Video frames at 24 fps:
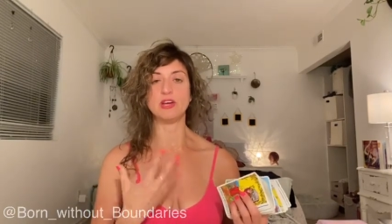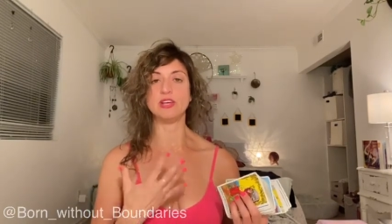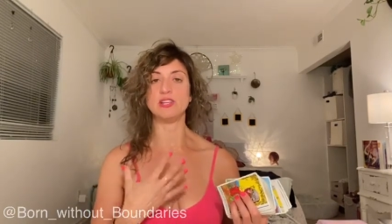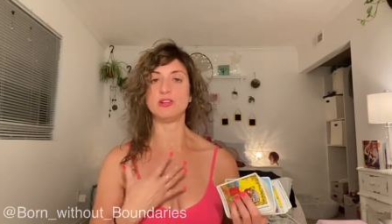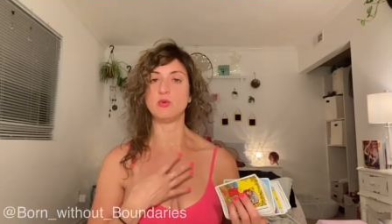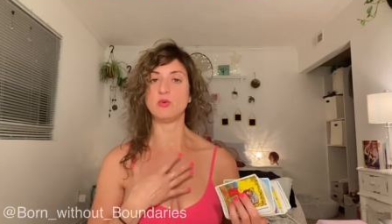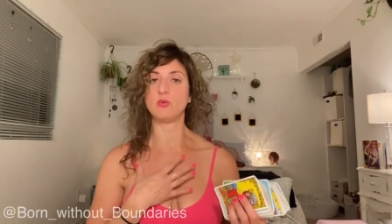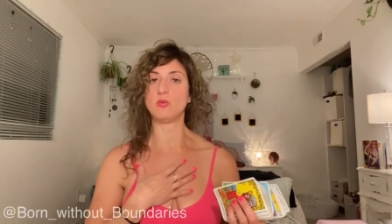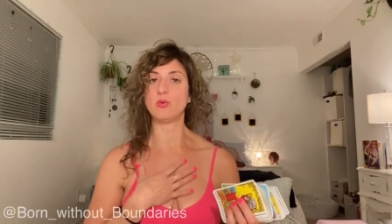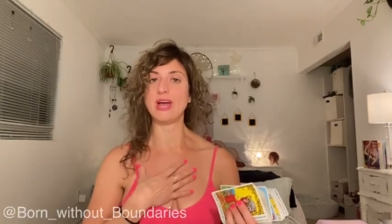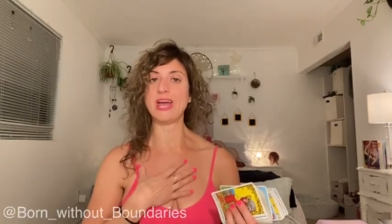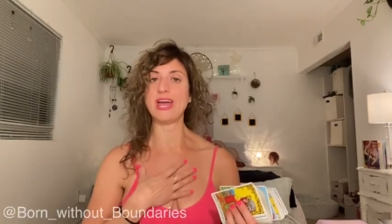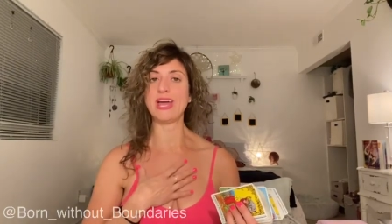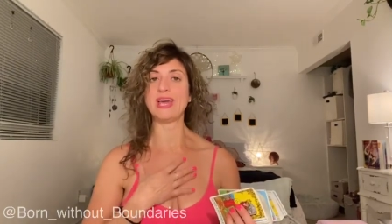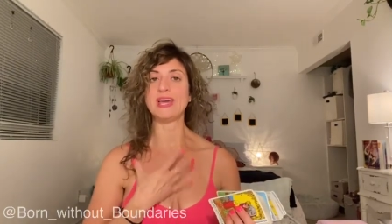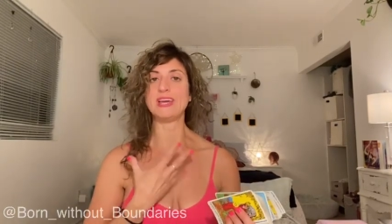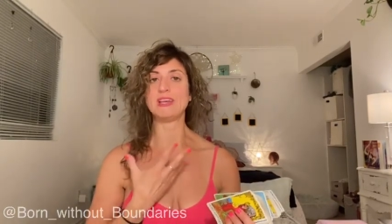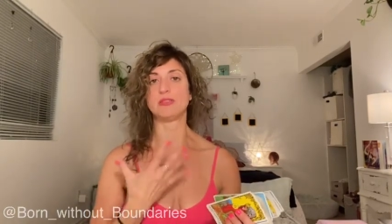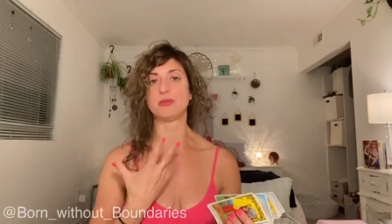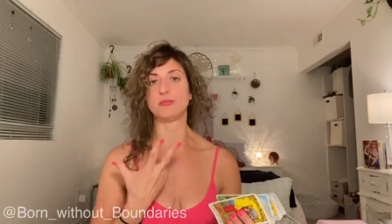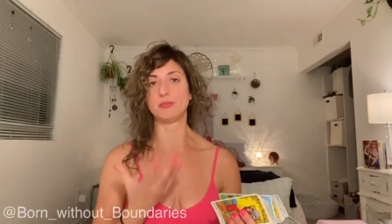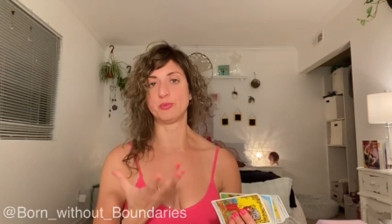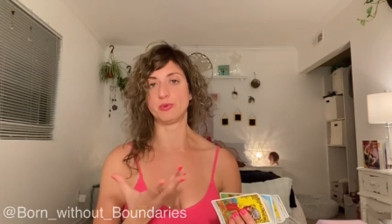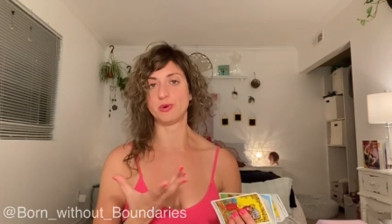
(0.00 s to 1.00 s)
in a way,
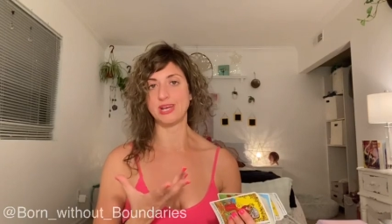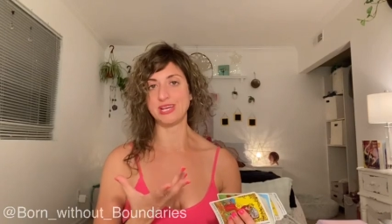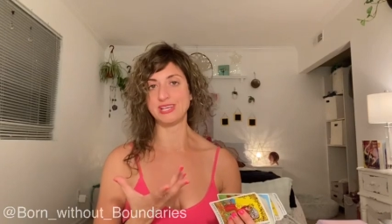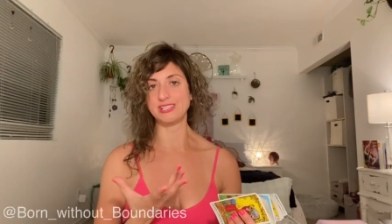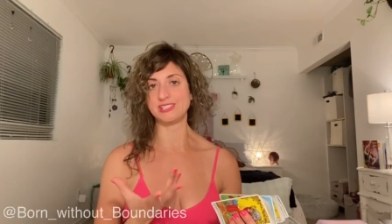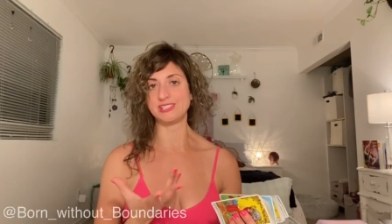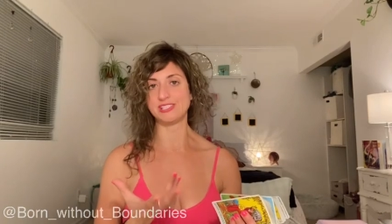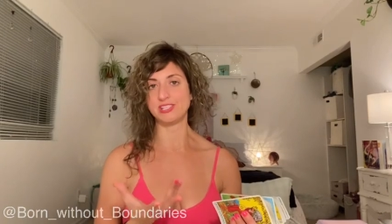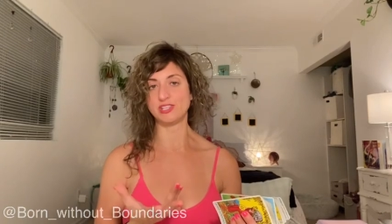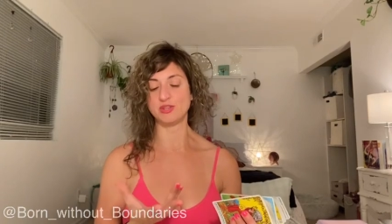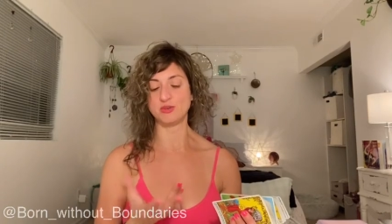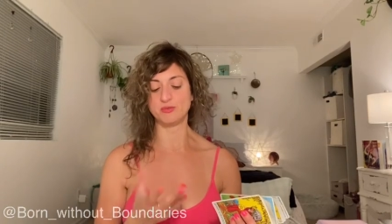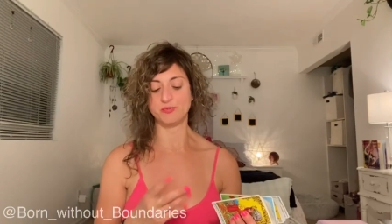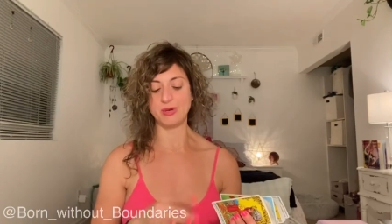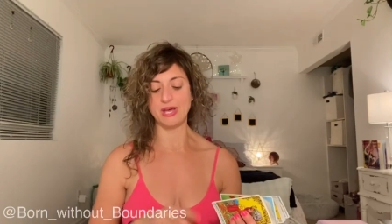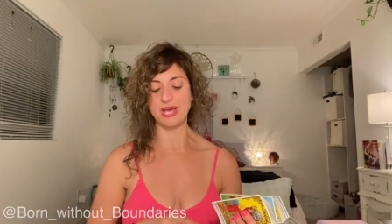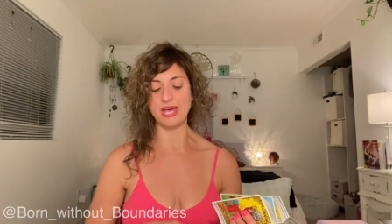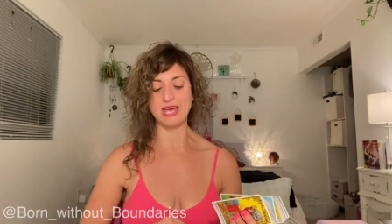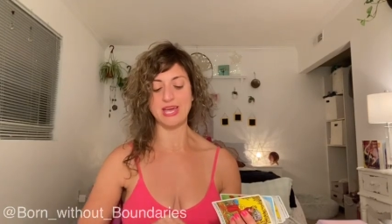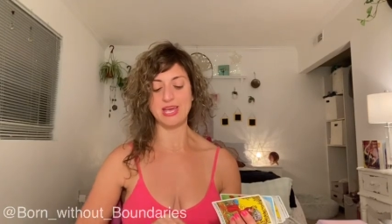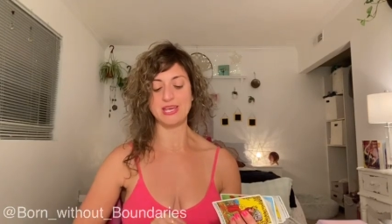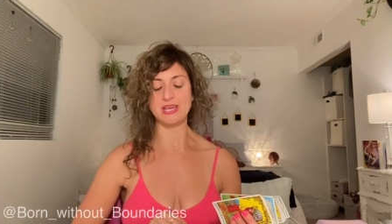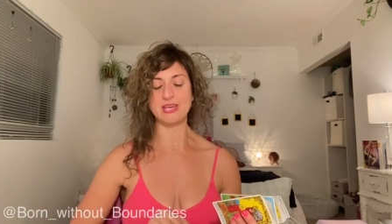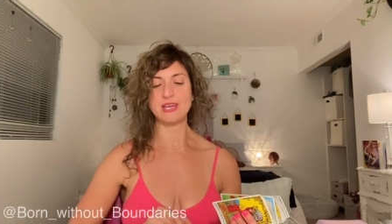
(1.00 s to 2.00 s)
the price that you
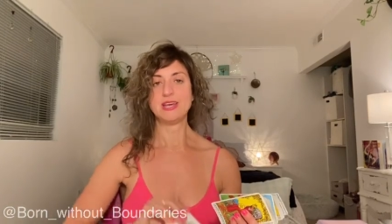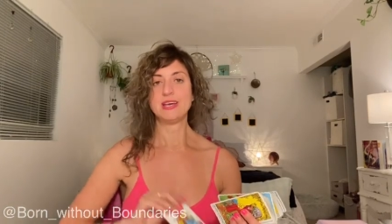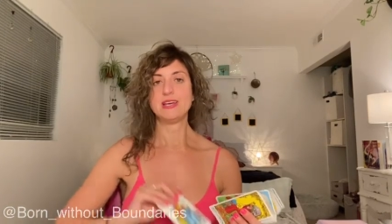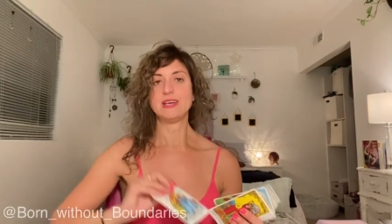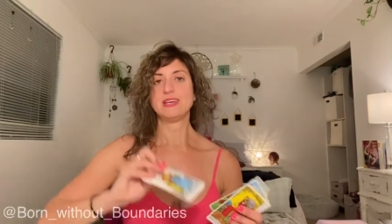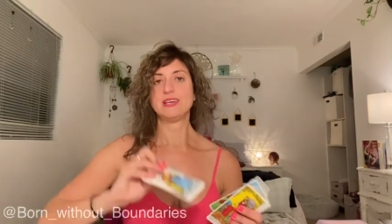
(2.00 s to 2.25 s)
pay